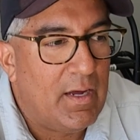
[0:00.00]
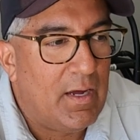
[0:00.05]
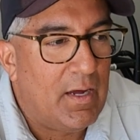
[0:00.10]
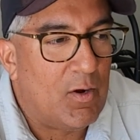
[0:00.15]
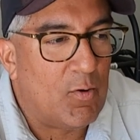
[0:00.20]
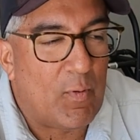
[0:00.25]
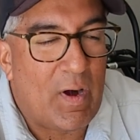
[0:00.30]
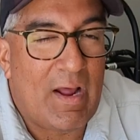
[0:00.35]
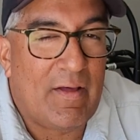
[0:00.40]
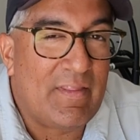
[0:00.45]

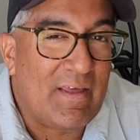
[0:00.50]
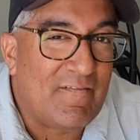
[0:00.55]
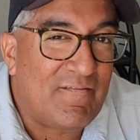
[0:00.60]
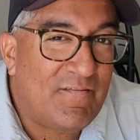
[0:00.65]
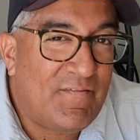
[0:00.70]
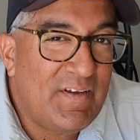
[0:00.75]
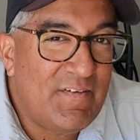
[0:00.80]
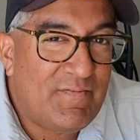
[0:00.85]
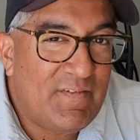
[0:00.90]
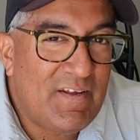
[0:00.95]
around that
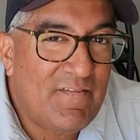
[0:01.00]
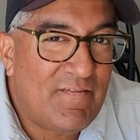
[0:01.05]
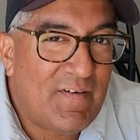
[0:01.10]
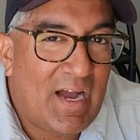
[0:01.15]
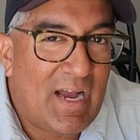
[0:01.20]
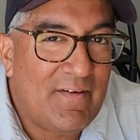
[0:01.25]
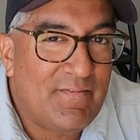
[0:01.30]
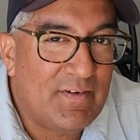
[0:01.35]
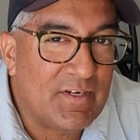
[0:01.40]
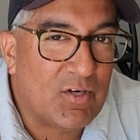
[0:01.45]

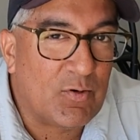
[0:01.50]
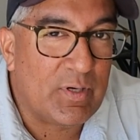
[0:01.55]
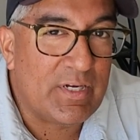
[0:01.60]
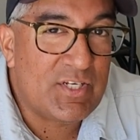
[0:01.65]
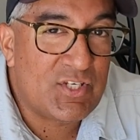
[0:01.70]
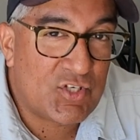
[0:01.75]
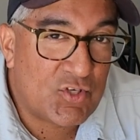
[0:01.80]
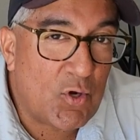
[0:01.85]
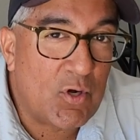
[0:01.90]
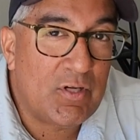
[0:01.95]
55-degree
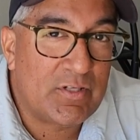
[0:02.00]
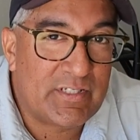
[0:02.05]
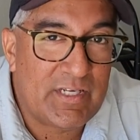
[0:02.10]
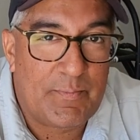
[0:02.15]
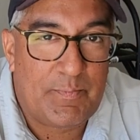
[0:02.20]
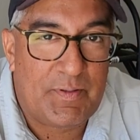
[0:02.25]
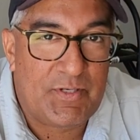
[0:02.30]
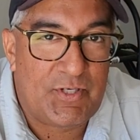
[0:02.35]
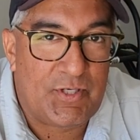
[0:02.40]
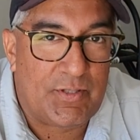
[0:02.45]
soil
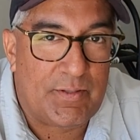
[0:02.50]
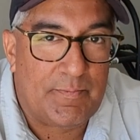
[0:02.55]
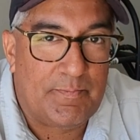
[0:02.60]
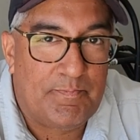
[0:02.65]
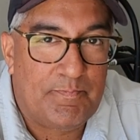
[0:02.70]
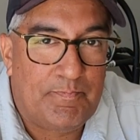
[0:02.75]
temperature.